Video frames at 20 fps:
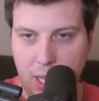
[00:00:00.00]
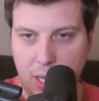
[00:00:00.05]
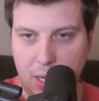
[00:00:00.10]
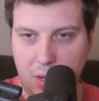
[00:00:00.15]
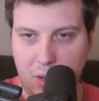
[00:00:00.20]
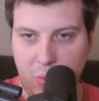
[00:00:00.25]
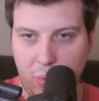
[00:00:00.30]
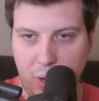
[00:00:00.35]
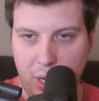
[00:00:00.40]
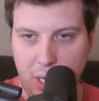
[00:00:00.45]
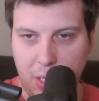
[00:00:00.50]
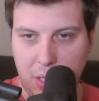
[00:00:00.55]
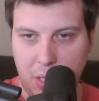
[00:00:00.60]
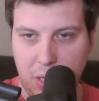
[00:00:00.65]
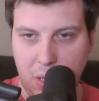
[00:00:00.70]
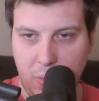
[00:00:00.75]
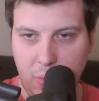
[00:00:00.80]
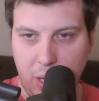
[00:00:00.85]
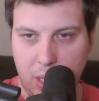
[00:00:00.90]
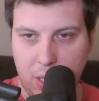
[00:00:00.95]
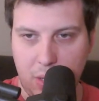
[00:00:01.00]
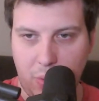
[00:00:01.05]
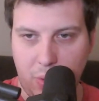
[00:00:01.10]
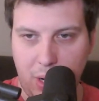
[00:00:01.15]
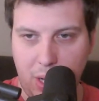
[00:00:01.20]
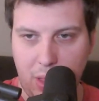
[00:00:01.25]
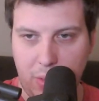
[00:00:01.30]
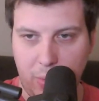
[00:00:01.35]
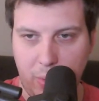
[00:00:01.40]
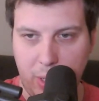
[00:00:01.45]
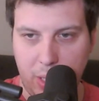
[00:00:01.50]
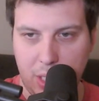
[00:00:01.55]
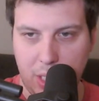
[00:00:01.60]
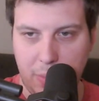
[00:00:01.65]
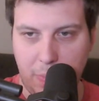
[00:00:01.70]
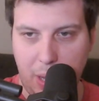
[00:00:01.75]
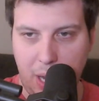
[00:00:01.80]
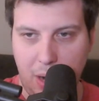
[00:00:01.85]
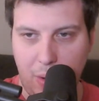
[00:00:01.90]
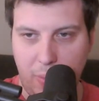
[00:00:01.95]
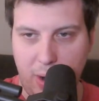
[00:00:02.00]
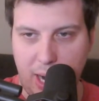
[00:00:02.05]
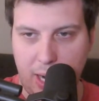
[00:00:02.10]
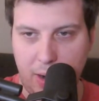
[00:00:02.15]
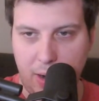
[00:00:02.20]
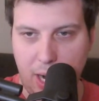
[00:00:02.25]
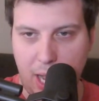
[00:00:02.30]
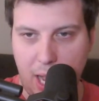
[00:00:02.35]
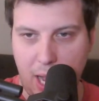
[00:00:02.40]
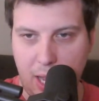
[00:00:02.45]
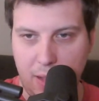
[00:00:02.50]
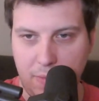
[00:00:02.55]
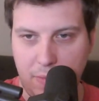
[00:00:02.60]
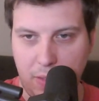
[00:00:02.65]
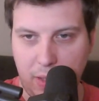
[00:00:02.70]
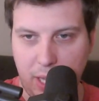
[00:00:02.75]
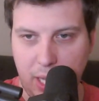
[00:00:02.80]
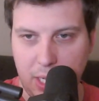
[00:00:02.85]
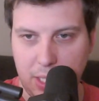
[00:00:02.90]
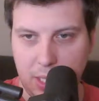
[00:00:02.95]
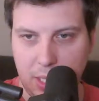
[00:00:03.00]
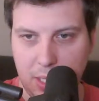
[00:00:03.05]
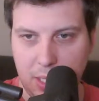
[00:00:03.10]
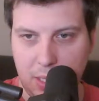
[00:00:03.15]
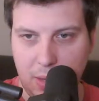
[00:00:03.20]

in 22 and 23 despite record high inflation.